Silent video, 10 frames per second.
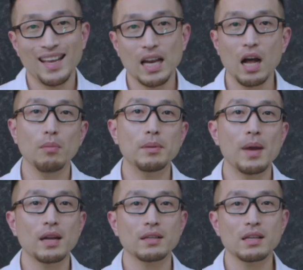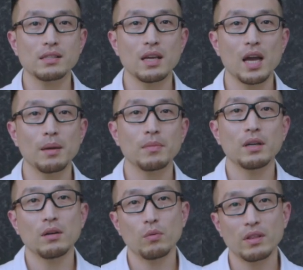And I'll be back next time
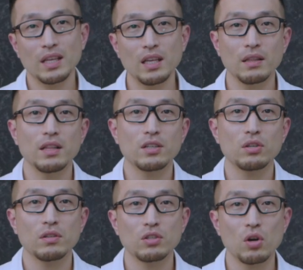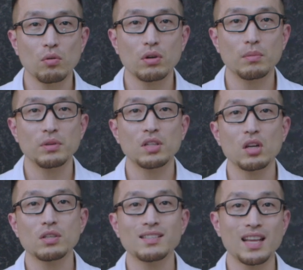with Heath Ledger, the Joker
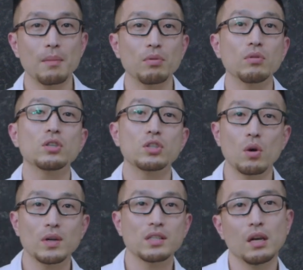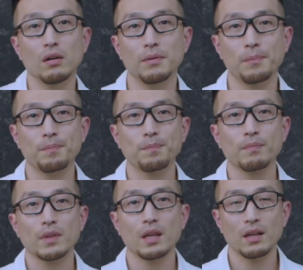production sample Show and Tell.
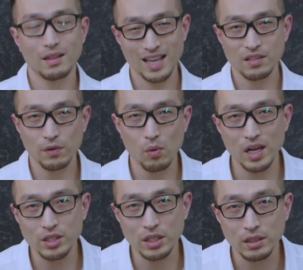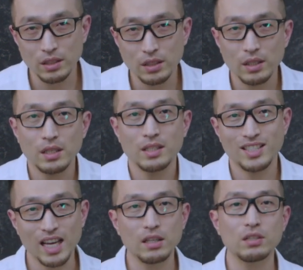Thanks for watching
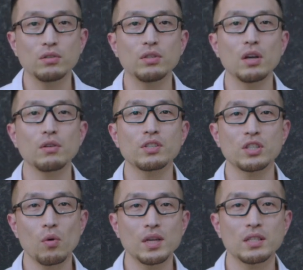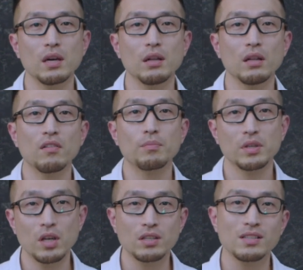JND Studios Show and Tell of
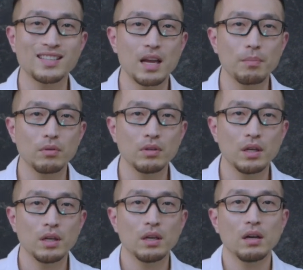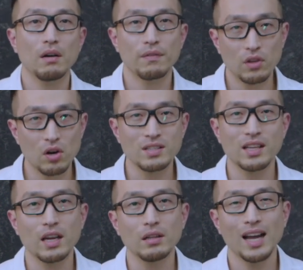production sample of third
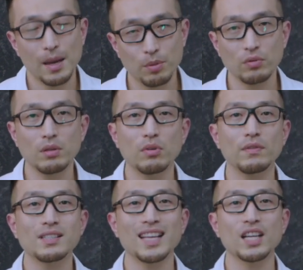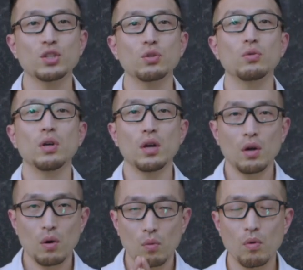scale hyperreal movie statue
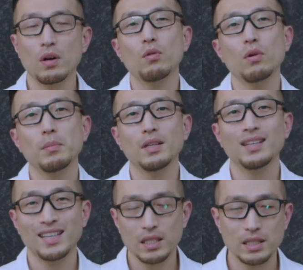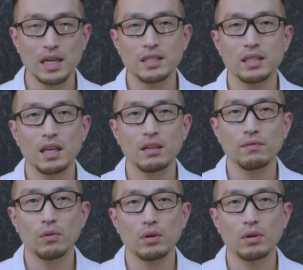Wonder Woman 1984.